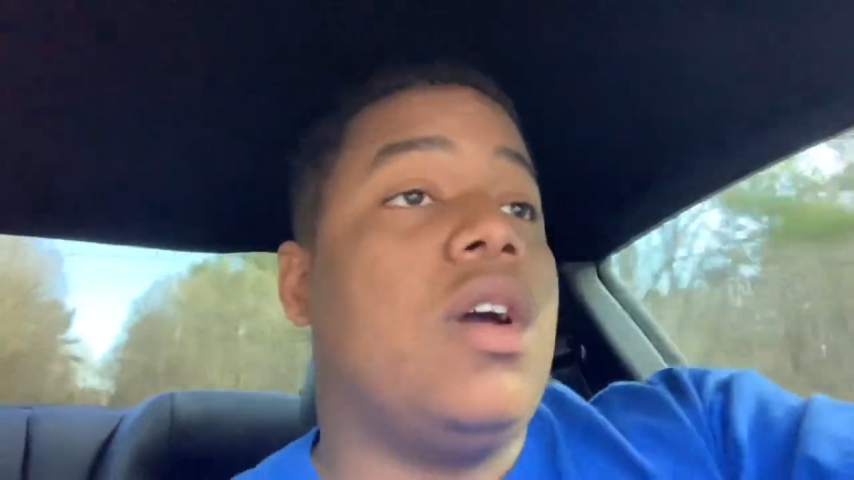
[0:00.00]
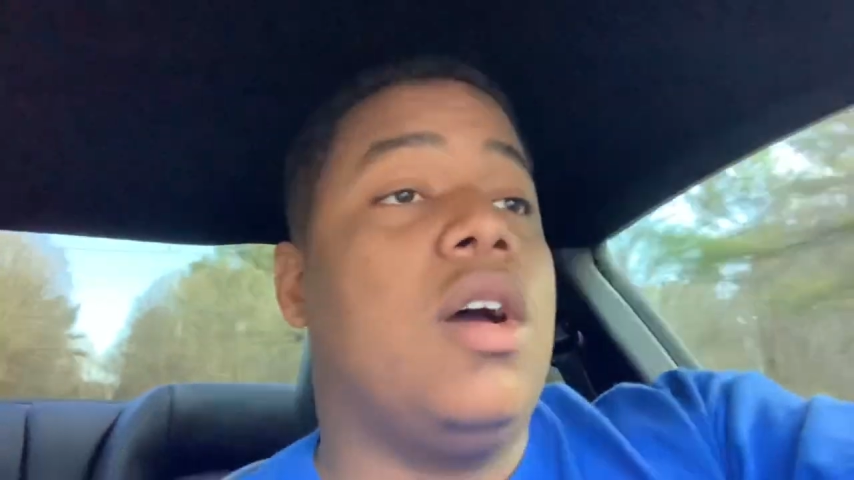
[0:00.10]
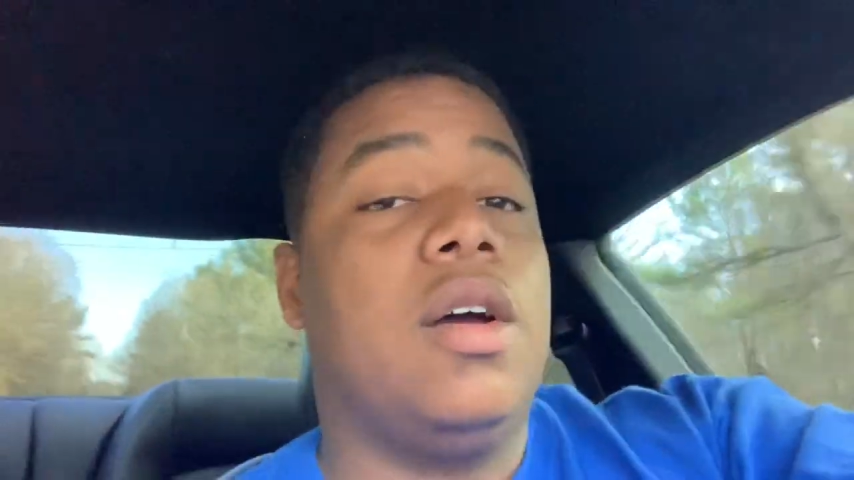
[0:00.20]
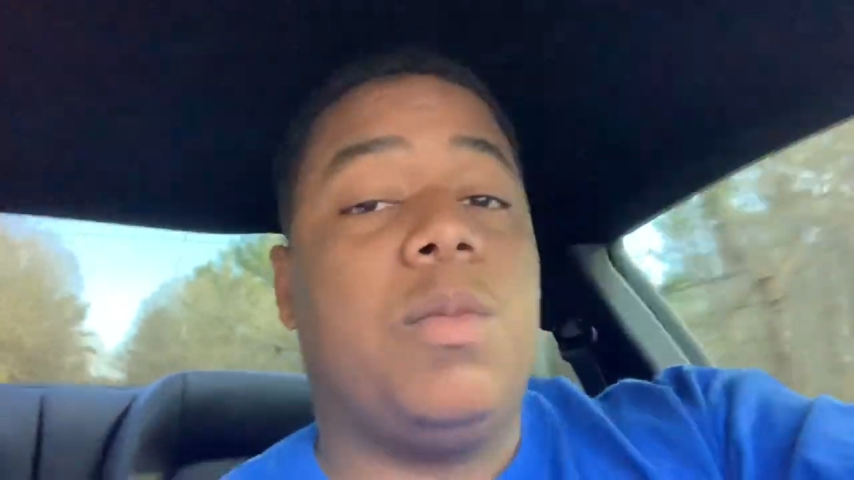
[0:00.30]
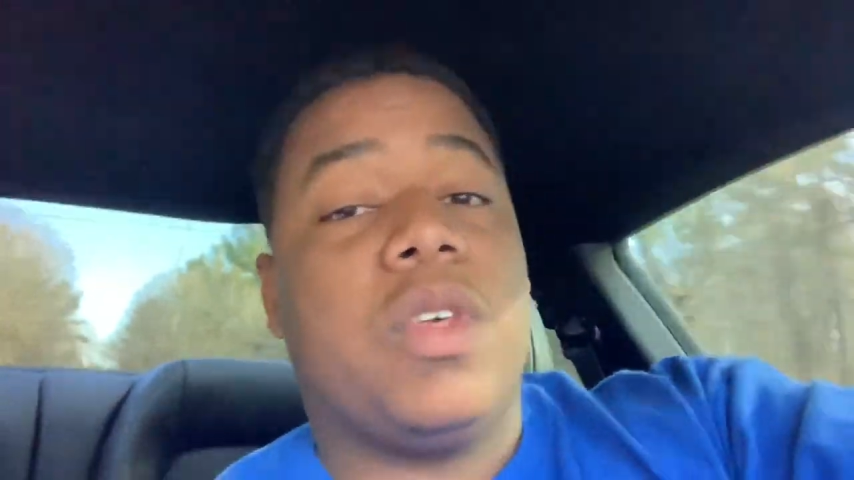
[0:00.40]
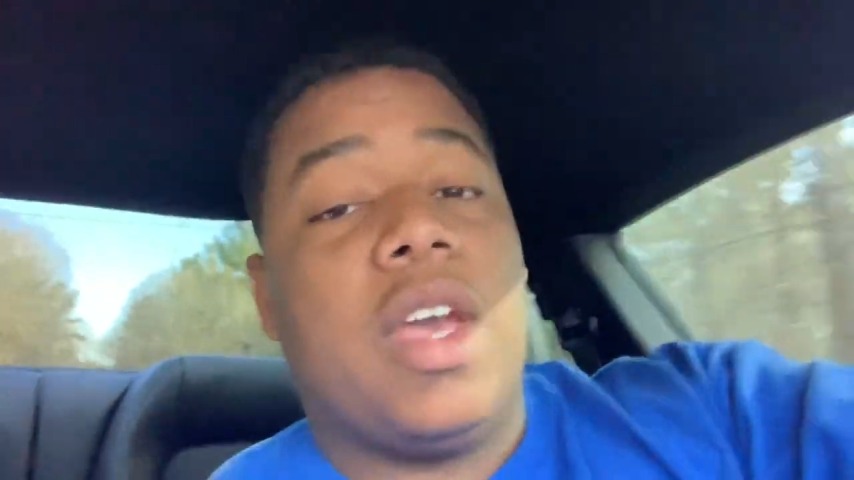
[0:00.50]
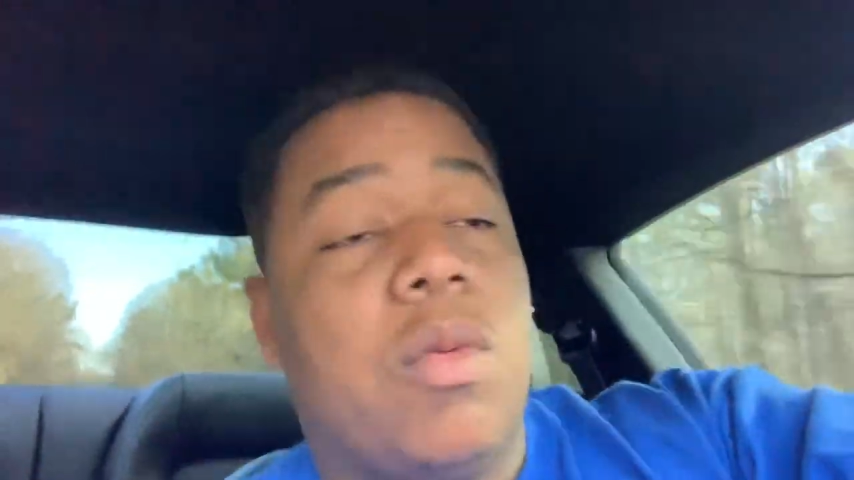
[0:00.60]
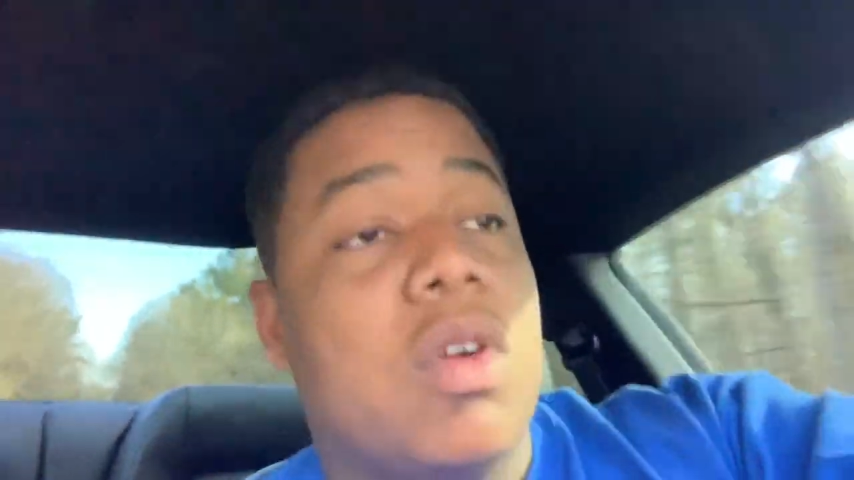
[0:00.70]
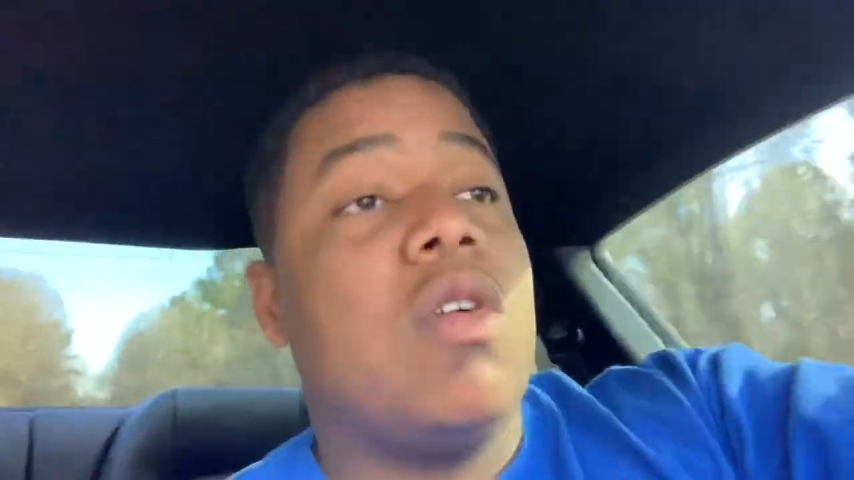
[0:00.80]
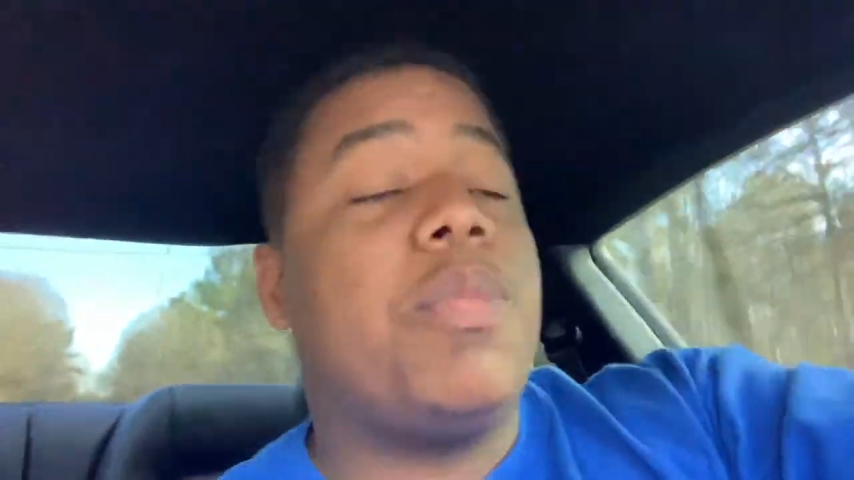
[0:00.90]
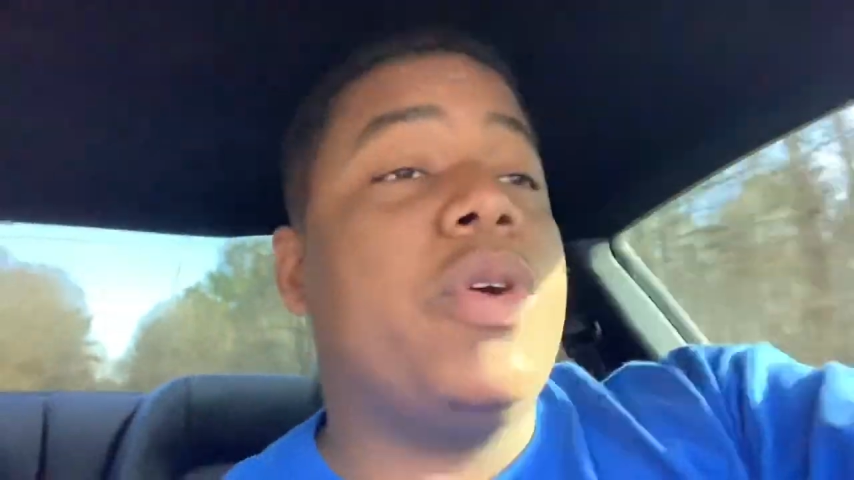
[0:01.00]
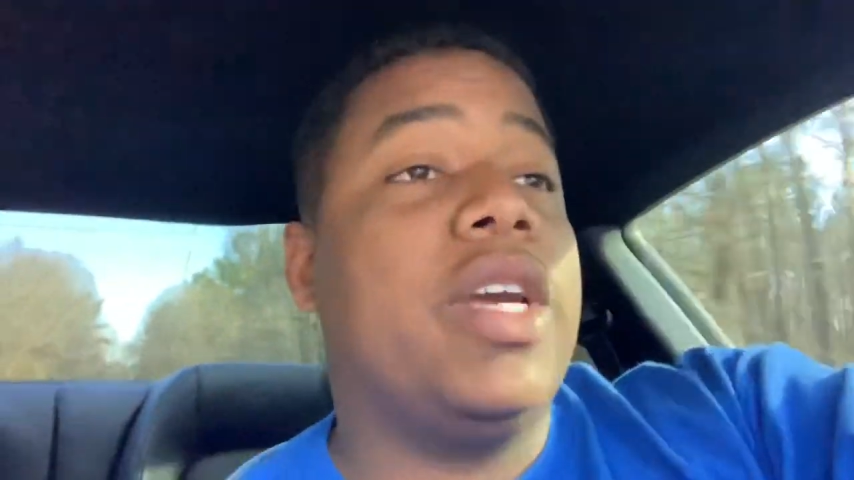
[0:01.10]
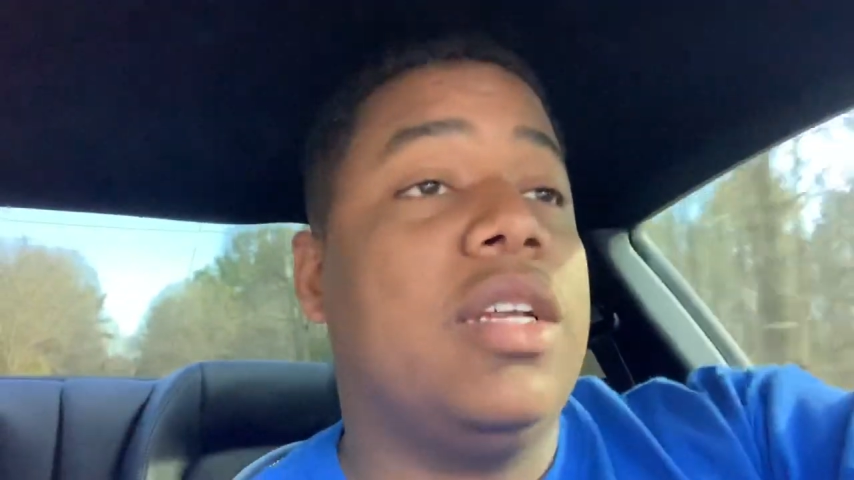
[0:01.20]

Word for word: um, yeah, we're gonna put